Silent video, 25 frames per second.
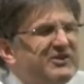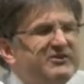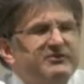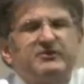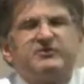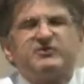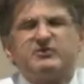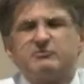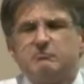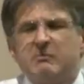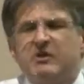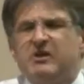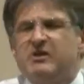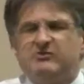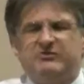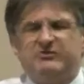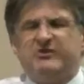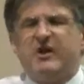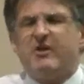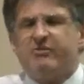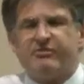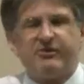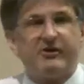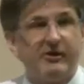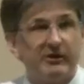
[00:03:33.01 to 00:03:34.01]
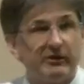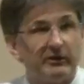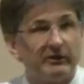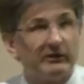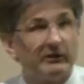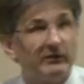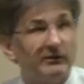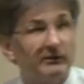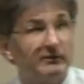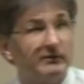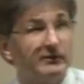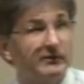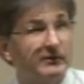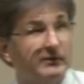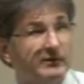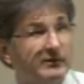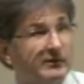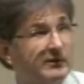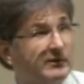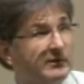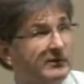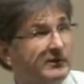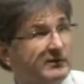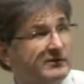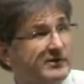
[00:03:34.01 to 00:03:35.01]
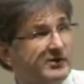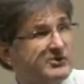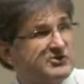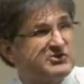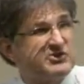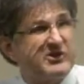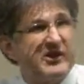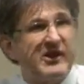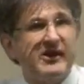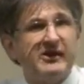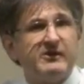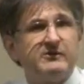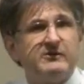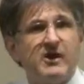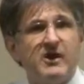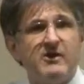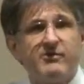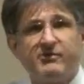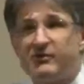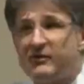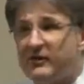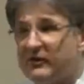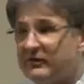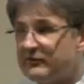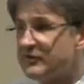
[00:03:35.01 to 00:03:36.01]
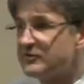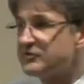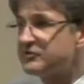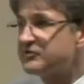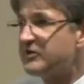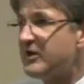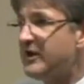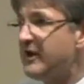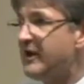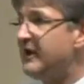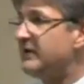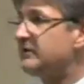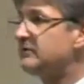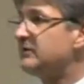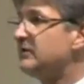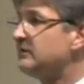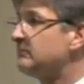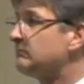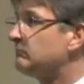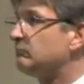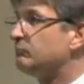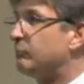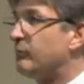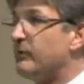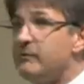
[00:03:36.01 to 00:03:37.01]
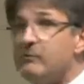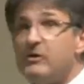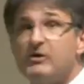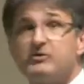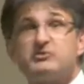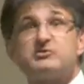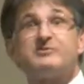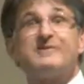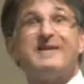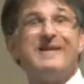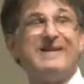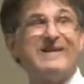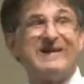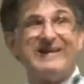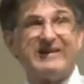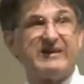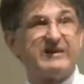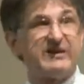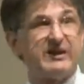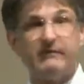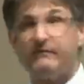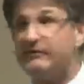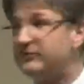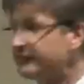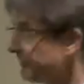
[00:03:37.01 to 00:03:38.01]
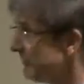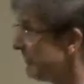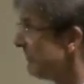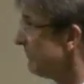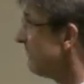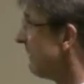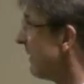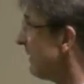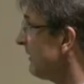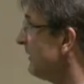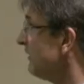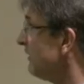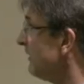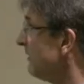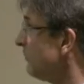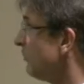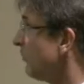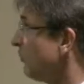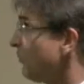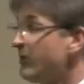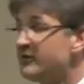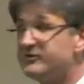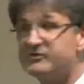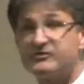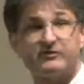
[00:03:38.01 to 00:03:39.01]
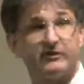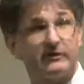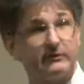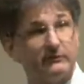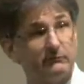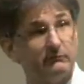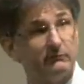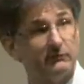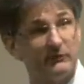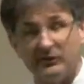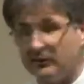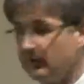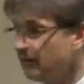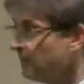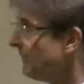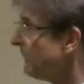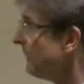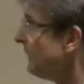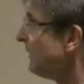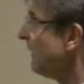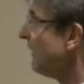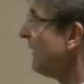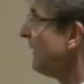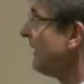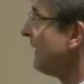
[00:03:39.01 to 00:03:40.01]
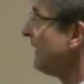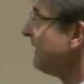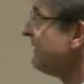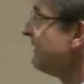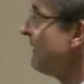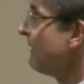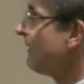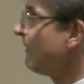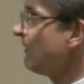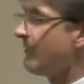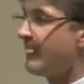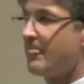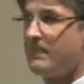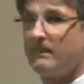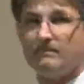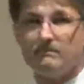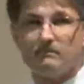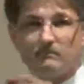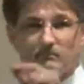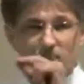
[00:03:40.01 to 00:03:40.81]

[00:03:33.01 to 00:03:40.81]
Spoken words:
sentence mean? Nothing. They're saying nothing. They're saying that pretty much they give it to anybody that wants it. Now,